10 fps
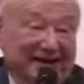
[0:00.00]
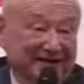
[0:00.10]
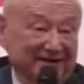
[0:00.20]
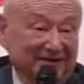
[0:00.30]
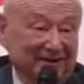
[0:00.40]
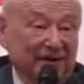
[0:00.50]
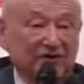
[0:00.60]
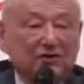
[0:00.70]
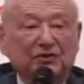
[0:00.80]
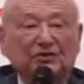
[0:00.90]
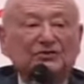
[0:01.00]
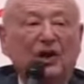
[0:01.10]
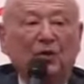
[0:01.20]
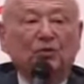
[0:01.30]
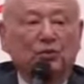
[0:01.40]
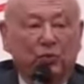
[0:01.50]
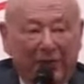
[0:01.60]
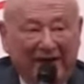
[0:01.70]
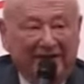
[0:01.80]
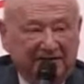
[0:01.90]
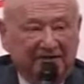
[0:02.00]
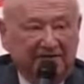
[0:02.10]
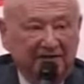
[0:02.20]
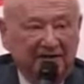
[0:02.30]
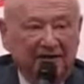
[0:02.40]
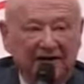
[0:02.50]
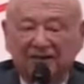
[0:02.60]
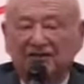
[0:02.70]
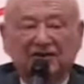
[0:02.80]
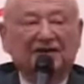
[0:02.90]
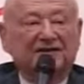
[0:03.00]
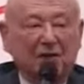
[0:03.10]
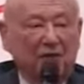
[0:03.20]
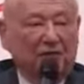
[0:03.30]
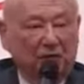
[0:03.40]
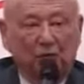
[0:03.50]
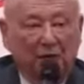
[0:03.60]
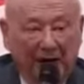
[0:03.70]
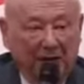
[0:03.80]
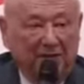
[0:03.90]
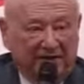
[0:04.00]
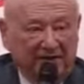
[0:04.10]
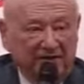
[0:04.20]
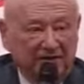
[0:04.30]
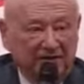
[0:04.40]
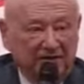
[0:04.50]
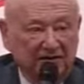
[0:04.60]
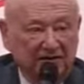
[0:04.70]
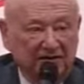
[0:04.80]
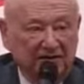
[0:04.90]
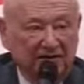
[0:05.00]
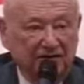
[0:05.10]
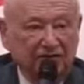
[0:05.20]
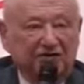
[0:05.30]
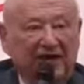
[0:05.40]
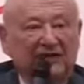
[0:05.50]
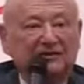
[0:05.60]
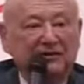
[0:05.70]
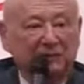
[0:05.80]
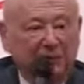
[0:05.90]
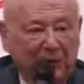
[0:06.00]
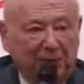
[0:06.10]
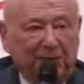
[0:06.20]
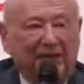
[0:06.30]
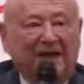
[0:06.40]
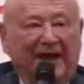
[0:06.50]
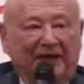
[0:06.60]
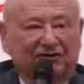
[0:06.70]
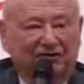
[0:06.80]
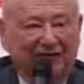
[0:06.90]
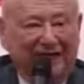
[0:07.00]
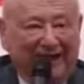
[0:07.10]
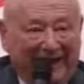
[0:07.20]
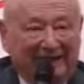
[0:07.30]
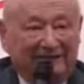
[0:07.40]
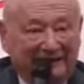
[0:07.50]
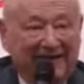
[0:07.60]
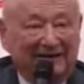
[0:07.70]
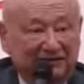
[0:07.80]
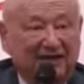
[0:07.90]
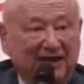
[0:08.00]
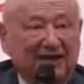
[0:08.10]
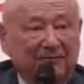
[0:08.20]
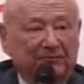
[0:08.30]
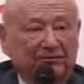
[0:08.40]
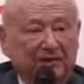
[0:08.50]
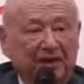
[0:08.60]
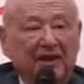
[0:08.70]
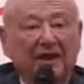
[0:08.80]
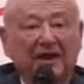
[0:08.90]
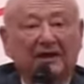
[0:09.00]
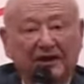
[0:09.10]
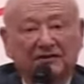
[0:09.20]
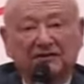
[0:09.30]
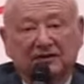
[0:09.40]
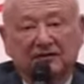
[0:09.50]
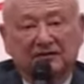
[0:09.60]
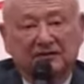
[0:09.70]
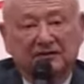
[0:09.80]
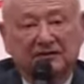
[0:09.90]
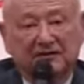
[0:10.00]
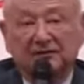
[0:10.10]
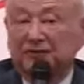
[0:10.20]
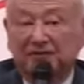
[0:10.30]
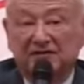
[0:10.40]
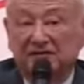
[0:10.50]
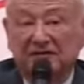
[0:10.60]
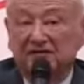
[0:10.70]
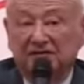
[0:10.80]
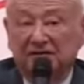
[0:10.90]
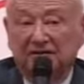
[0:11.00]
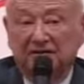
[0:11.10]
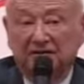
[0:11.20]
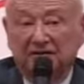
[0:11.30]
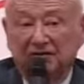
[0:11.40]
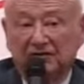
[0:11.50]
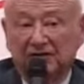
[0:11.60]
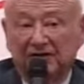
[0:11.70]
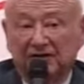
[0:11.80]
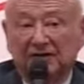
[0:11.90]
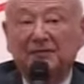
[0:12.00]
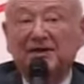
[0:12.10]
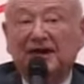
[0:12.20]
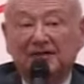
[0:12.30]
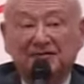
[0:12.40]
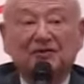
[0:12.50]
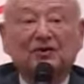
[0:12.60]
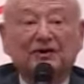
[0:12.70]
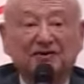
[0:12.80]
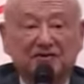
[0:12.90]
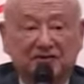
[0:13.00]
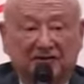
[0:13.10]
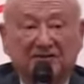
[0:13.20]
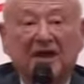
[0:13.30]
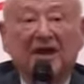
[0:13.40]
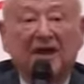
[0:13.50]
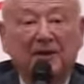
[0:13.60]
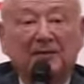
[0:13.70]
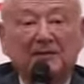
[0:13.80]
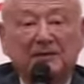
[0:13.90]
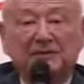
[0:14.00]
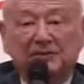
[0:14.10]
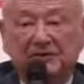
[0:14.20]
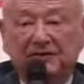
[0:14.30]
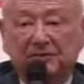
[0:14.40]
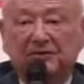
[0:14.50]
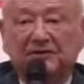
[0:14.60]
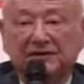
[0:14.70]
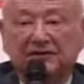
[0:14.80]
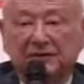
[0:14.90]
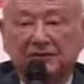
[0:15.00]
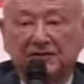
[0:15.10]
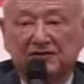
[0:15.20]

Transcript: that. So you don't wait until it's overwhelming. You take the appropriate action at that time. And I think that the president did the right thing. Let me ask the audience here, how many people here believe that